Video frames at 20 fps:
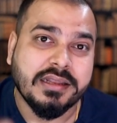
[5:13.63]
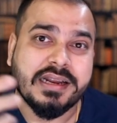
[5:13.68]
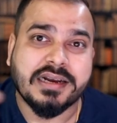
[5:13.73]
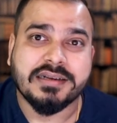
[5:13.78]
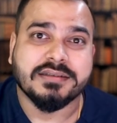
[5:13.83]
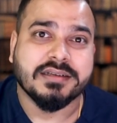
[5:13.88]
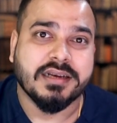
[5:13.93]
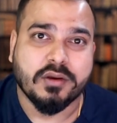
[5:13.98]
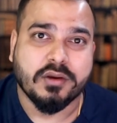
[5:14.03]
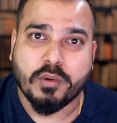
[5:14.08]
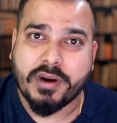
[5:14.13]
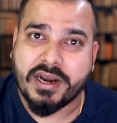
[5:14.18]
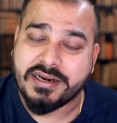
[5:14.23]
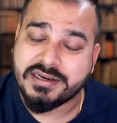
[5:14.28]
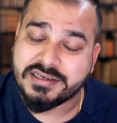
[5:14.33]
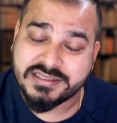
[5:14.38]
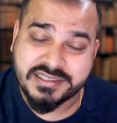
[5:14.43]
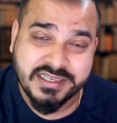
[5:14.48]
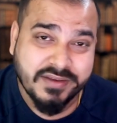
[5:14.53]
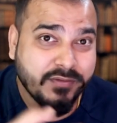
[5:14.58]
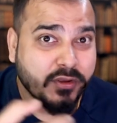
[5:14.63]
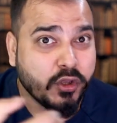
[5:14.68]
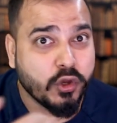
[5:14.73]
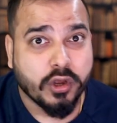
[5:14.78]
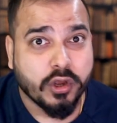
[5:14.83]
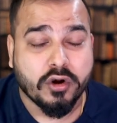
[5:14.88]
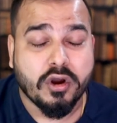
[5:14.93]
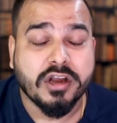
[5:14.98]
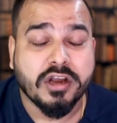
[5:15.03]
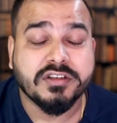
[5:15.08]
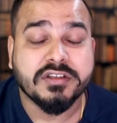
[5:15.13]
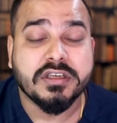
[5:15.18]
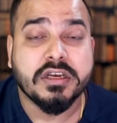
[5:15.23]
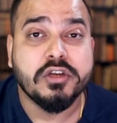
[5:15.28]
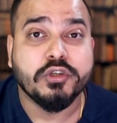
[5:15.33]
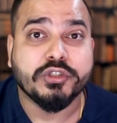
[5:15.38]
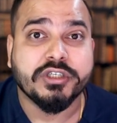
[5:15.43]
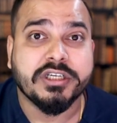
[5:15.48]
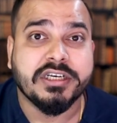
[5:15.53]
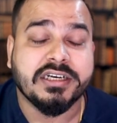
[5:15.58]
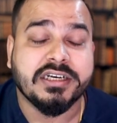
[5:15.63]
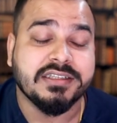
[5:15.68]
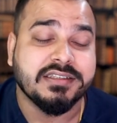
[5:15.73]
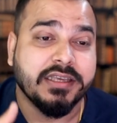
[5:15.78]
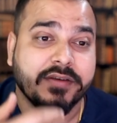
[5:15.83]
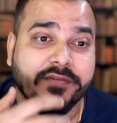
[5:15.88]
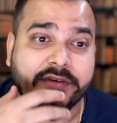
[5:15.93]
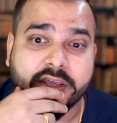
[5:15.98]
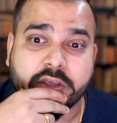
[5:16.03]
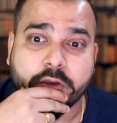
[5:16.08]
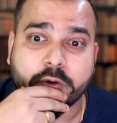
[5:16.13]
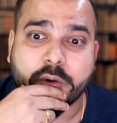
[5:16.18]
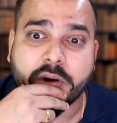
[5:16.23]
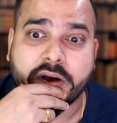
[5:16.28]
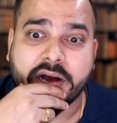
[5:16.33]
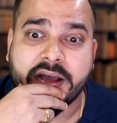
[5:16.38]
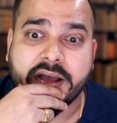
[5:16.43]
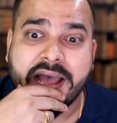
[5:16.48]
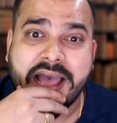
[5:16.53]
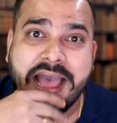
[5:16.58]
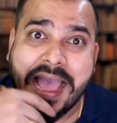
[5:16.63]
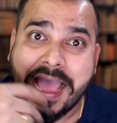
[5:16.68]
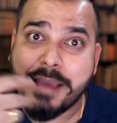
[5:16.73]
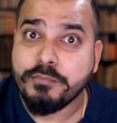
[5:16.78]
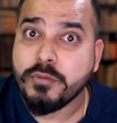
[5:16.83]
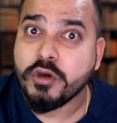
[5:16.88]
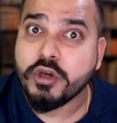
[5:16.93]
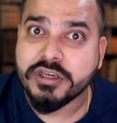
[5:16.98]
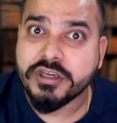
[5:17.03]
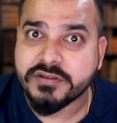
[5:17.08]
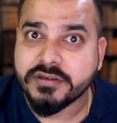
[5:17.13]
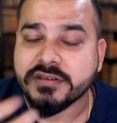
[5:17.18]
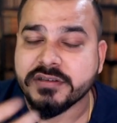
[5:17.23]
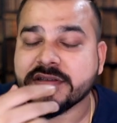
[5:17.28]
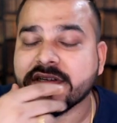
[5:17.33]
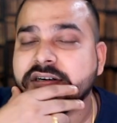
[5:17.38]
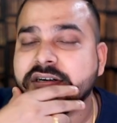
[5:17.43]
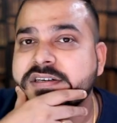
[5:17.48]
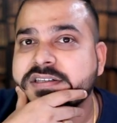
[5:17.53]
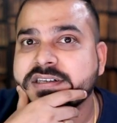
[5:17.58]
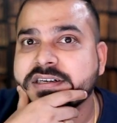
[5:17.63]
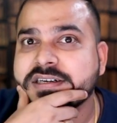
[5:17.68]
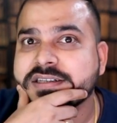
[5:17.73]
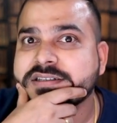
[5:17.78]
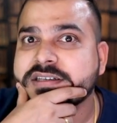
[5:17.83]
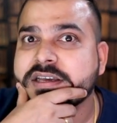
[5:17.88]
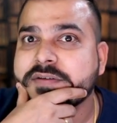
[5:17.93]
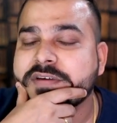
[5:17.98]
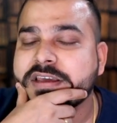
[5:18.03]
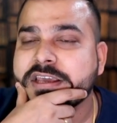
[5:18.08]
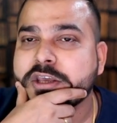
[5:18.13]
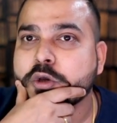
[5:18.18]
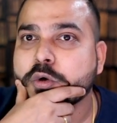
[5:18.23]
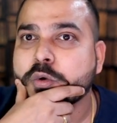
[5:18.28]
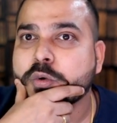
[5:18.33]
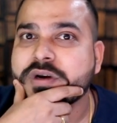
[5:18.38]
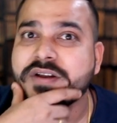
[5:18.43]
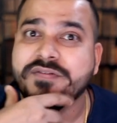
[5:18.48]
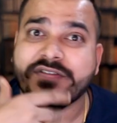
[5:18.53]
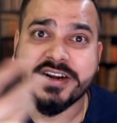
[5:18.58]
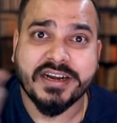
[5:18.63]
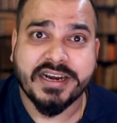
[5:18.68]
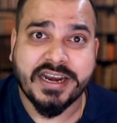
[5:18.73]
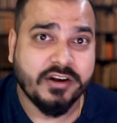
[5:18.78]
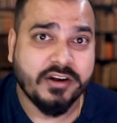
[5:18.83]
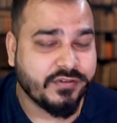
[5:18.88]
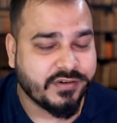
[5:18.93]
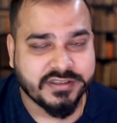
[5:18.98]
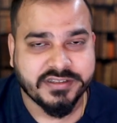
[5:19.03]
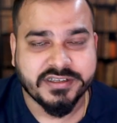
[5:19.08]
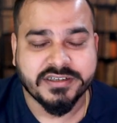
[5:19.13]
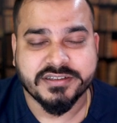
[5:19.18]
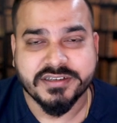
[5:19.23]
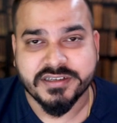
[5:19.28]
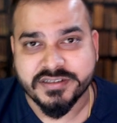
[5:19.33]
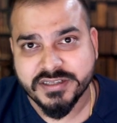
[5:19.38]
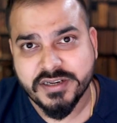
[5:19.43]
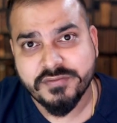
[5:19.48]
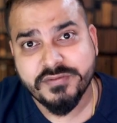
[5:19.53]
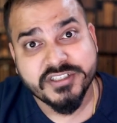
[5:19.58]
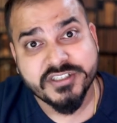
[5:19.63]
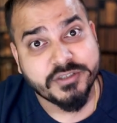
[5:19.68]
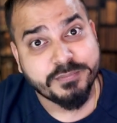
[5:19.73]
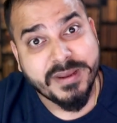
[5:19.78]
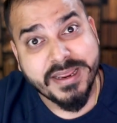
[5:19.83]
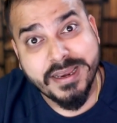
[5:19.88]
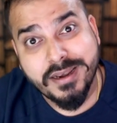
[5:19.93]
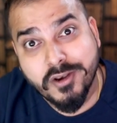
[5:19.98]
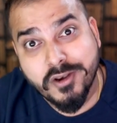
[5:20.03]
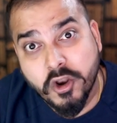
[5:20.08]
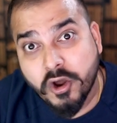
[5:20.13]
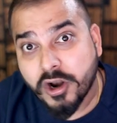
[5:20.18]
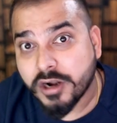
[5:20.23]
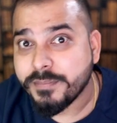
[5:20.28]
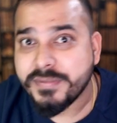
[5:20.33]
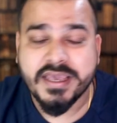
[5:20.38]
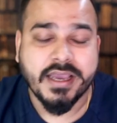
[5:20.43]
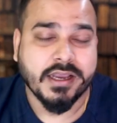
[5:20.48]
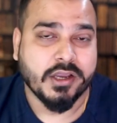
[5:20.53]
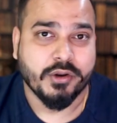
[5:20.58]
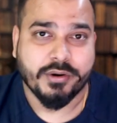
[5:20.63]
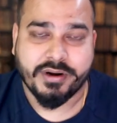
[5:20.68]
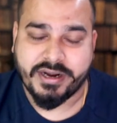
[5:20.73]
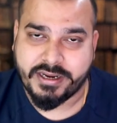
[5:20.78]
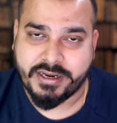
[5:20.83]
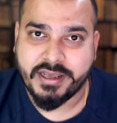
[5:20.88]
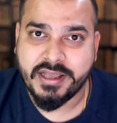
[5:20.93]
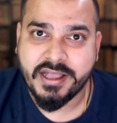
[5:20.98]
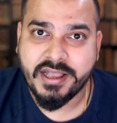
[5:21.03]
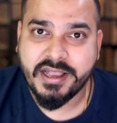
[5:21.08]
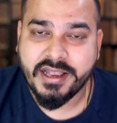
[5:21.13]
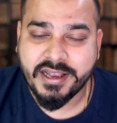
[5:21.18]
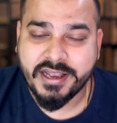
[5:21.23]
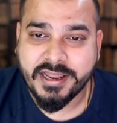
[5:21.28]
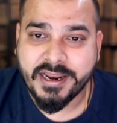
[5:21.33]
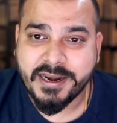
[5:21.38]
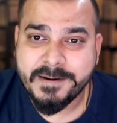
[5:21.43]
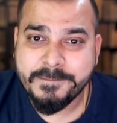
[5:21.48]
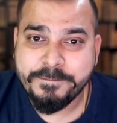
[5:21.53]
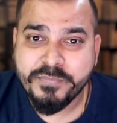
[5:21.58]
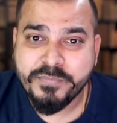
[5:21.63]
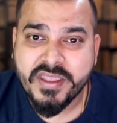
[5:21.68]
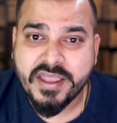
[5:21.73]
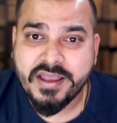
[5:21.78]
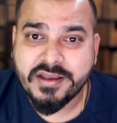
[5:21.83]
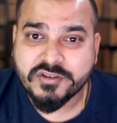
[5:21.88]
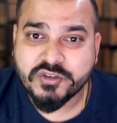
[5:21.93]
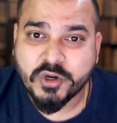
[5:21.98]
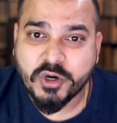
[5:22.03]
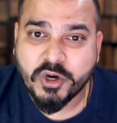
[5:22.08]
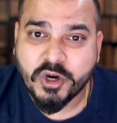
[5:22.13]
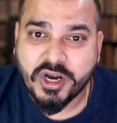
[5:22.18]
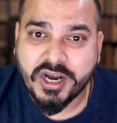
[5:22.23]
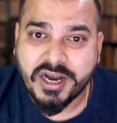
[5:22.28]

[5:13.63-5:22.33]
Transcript: that is required it is giving you a wrong solution it is giving you a ambiguous results it is giving you different kind of results itself which may not be accurate right so